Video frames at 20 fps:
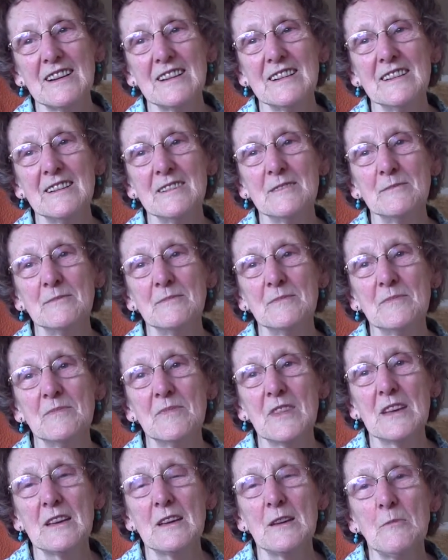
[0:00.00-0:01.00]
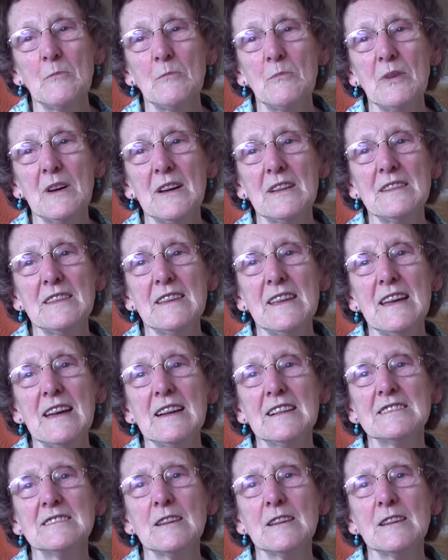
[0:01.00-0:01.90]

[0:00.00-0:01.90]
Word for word: Um, but yeah,